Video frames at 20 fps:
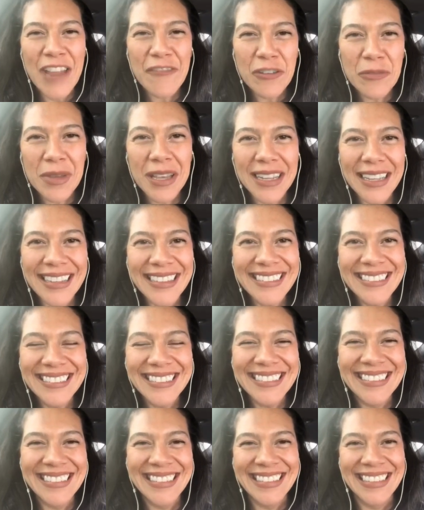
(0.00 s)
Hey everybody.
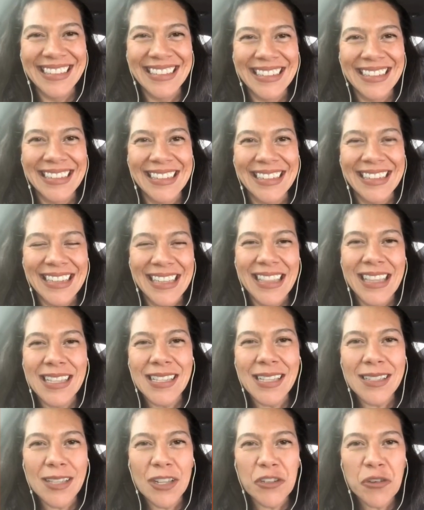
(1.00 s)

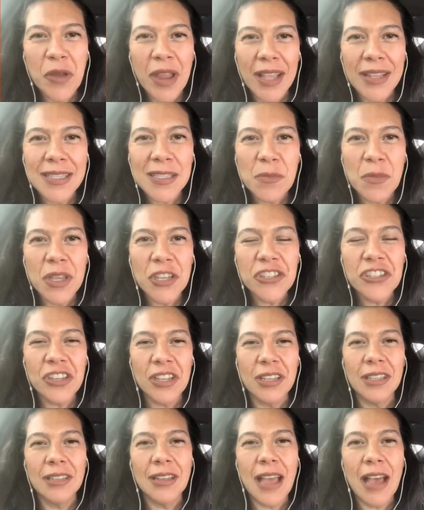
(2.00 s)
This is a
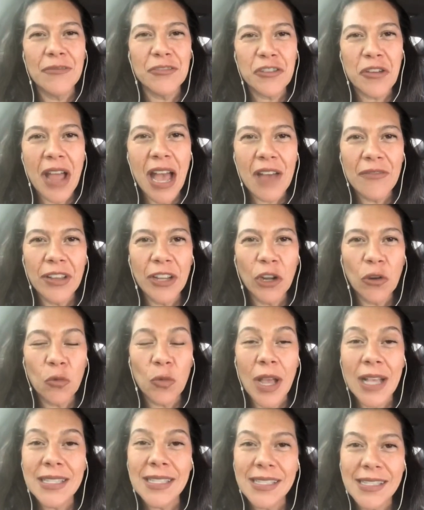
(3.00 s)
transmission after having
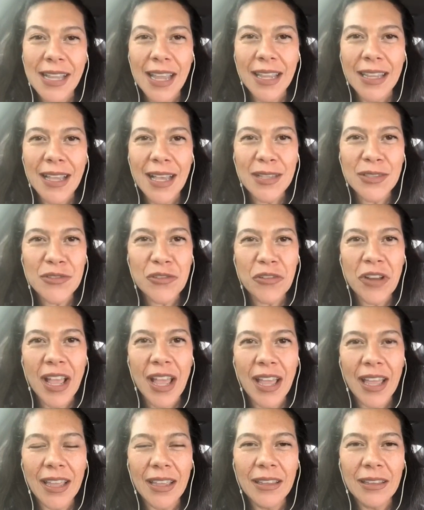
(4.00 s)
a rest day
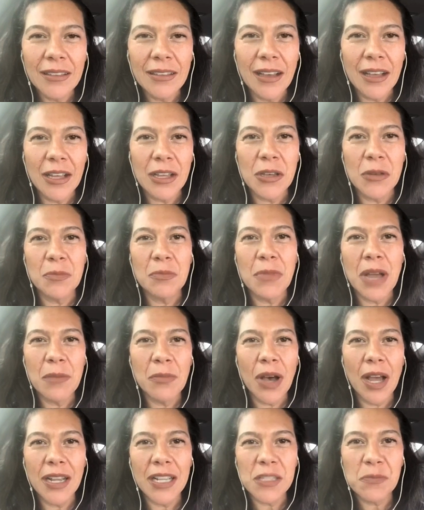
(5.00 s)
yesterday.
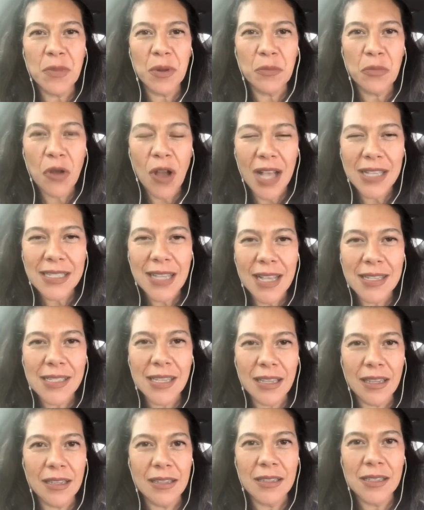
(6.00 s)
My body's been
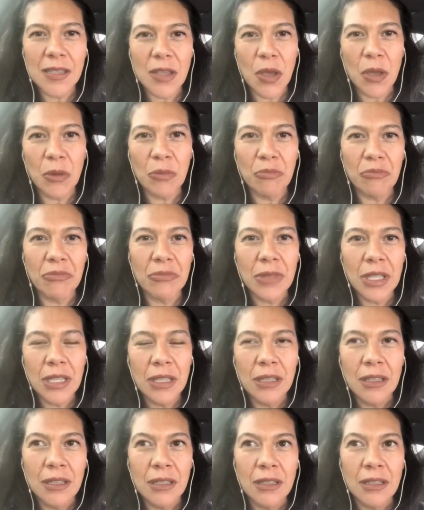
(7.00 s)
processing some